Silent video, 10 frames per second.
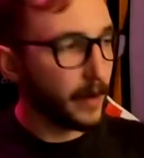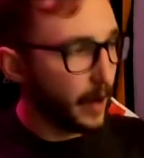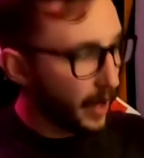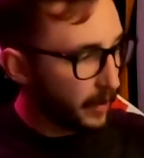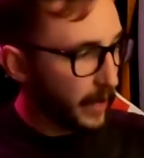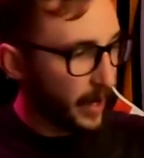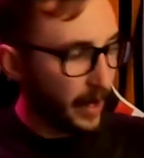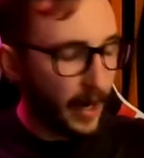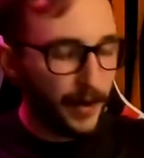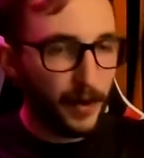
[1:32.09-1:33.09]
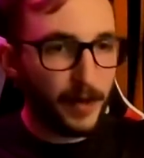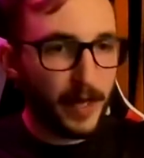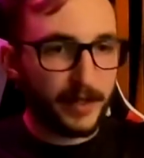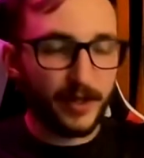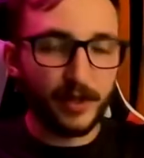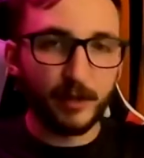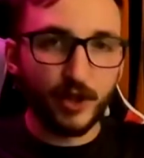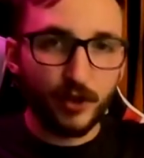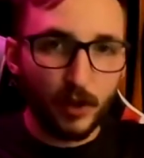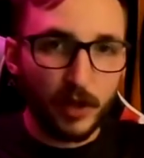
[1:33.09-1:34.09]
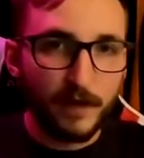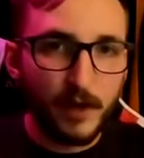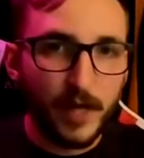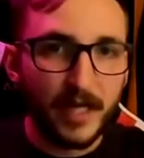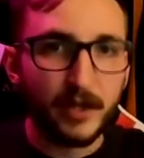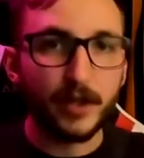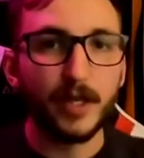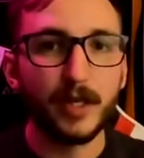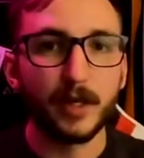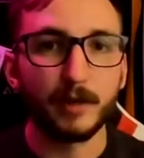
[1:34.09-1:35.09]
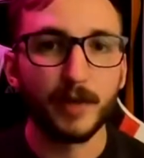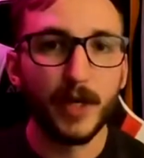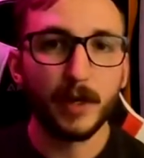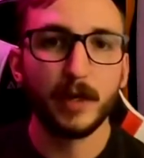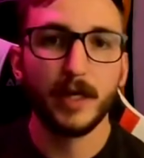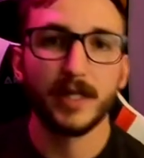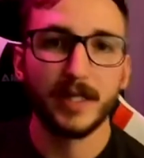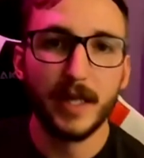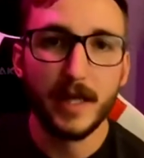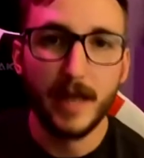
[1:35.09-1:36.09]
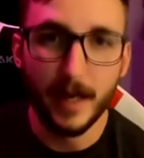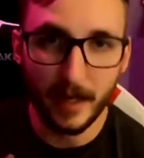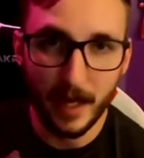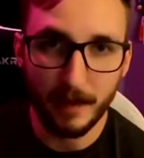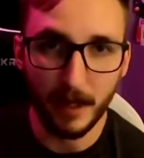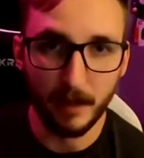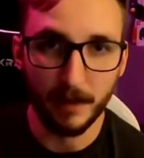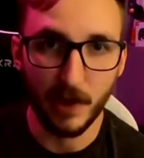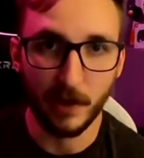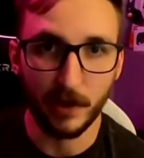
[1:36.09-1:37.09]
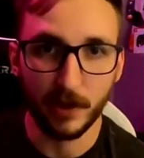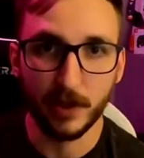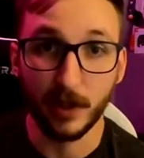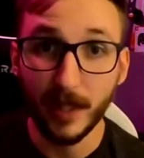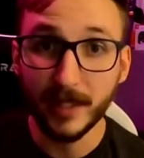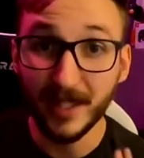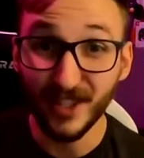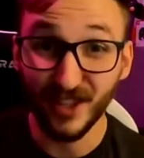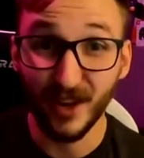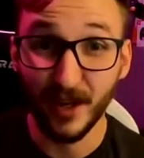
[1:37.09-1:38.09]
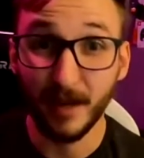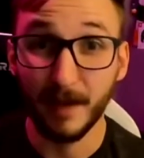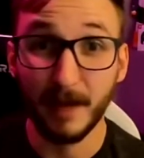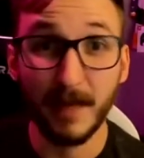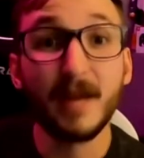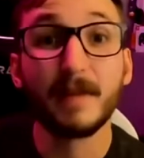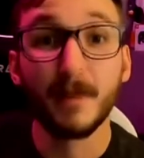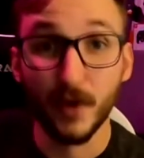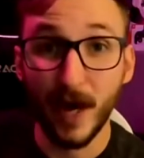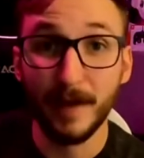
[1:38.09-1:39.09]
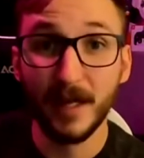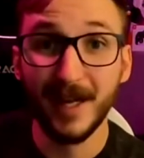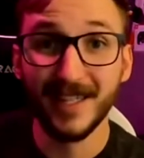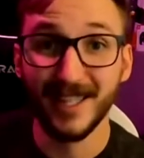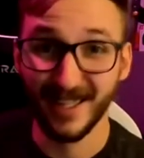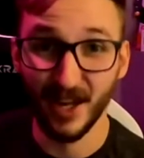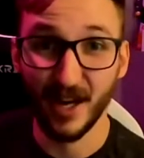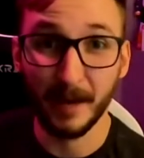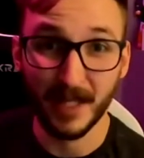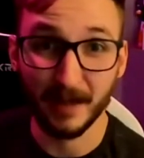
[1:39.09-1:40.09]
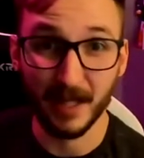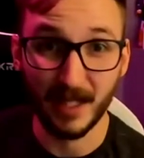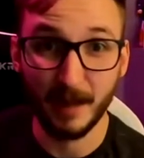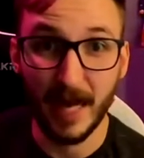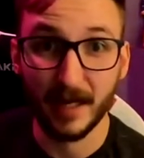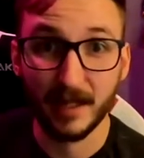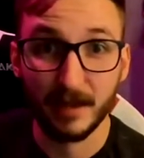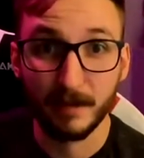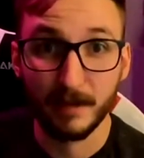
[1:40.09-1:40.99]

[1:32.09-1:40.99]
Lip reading: Alright, I know that the majority of you guys are here purely to see that gaming computer, so let's get started by me grabbing that and talking about some of the specs.